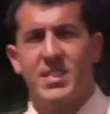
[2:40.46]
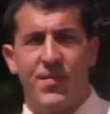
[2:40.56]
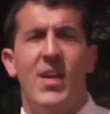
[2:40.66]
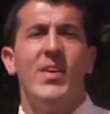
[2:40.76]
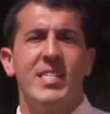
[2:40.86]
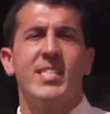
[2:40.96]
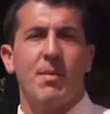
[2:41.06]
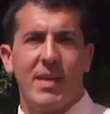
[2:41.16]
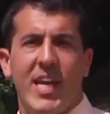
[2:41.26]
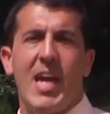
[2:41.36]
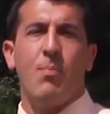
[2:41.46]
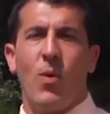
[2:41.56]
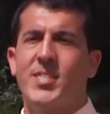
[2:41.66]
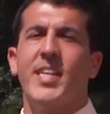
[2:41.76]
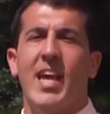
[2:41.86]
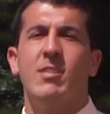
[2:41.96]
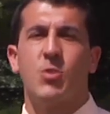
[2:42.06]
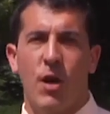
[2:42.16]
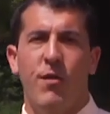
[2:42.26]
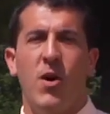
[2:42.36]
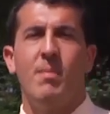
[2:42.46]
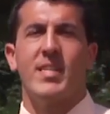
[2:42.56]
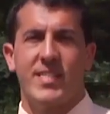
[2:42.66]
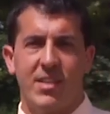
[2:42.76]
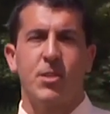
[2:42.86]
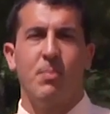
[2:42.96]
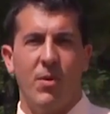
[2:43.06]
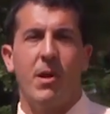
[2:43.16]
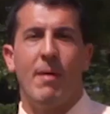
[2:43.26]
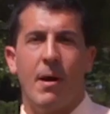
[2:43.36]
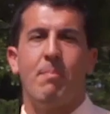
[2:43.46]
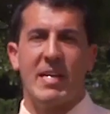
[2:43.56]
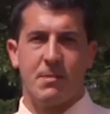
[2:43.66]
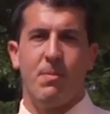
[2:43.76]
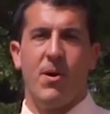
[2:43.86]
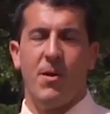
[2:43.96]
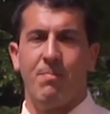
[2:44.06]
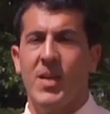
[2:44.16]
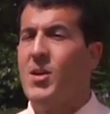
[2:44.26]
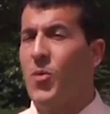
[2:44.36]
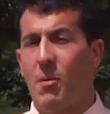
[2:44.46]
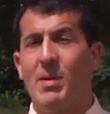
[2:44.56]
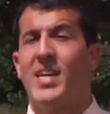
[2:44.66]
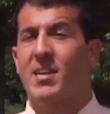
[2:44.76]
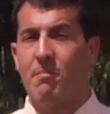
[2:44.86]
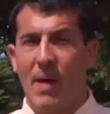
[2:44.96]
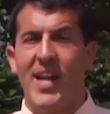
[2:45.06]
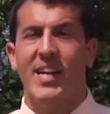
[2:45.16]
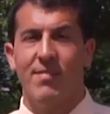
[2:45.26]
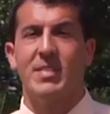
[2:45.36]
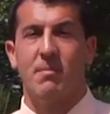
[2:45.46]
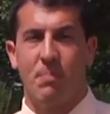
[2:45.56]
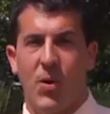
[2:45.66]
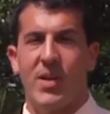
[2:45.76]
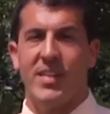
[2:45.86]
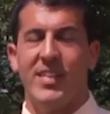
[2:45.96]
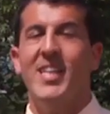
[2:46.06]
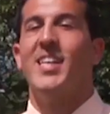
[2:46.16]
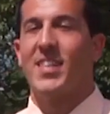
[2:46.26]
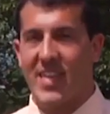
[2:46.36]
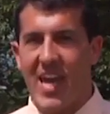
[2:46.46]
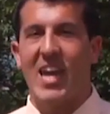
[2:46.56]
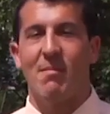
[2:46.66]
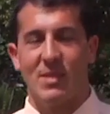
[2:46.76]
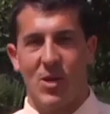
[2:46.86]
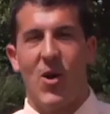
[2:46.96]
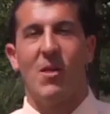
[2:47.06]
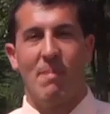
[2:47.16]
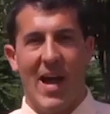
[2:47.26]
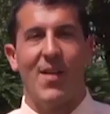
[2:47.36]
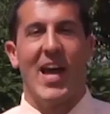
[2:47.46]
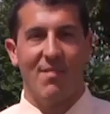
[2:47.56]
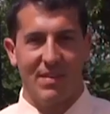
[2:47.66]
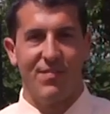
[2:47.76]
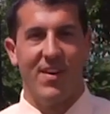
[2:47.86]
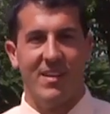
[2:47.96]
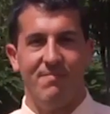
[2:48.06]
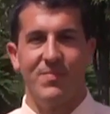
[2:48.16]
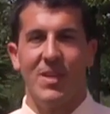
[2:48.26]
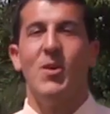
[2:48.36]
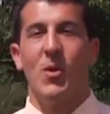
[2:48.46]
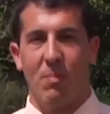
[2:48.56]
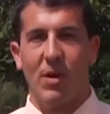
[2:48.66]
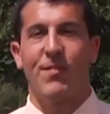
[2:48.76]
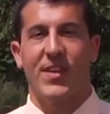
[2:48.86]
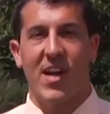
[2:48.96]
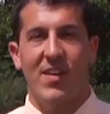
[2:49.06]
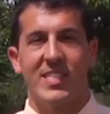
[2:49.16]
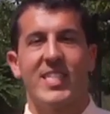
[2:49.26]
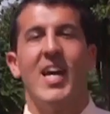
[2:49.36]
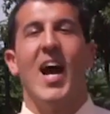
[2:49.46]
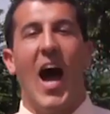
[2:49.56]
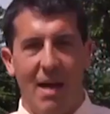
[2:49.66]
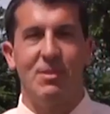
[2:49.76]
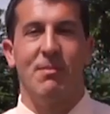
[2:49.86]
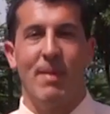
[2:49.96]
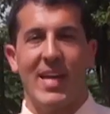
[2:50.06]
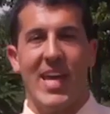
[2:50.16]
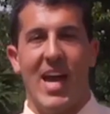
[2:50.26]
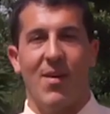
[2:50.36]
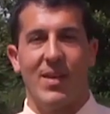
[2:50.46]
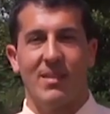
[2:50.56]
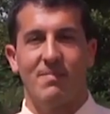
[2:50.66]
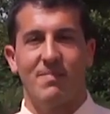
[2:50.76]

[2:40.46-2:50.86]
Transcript: The Xaverian summer camp once again drove home an essential point about baseball. While being competitive is important, the game is all about having fun. Reporting for Currents, I'm Jim Mancari.